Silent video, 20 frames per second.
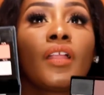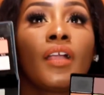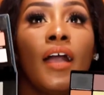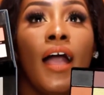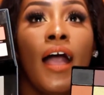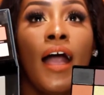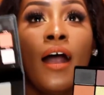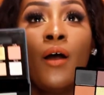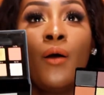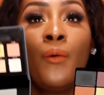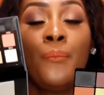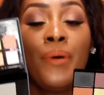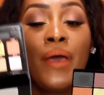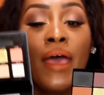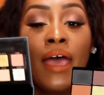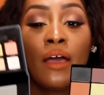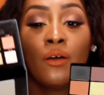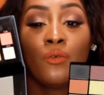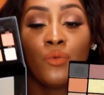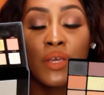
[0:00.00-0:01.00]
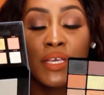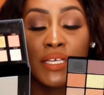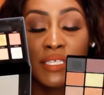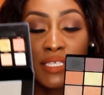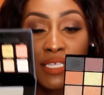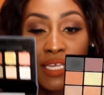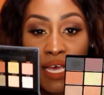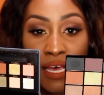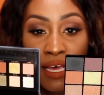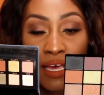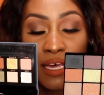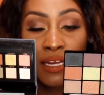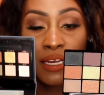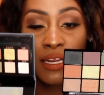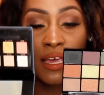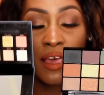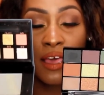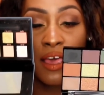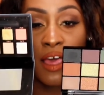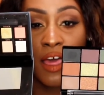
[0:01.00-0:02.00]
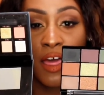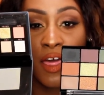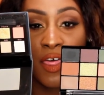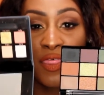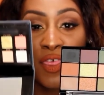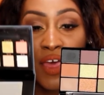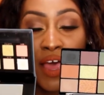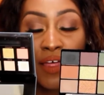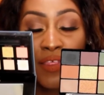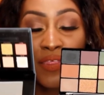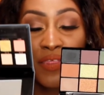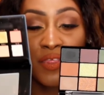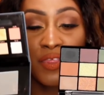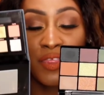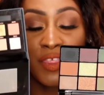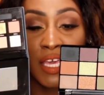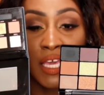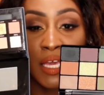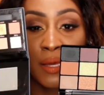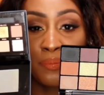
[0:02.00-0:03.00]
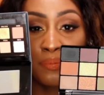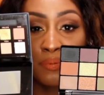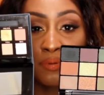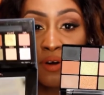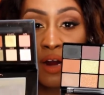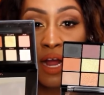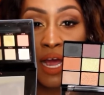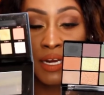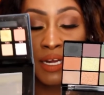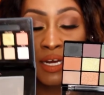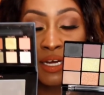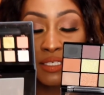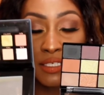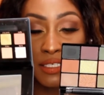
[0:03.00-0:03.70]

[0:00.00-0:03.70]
how bad we said that the product